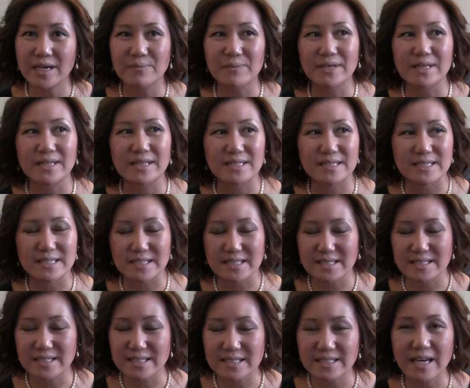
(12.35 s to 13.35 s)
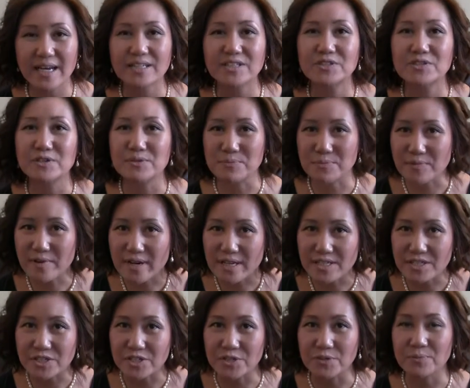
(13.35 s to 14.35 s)
it's not to
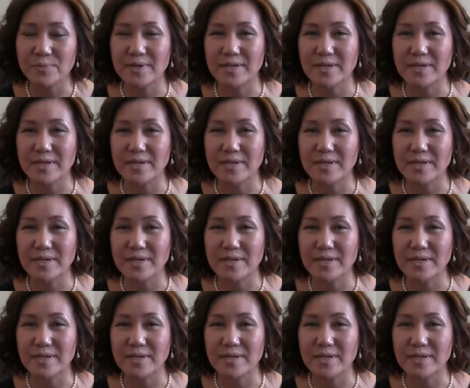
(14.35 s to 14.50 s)
impress you,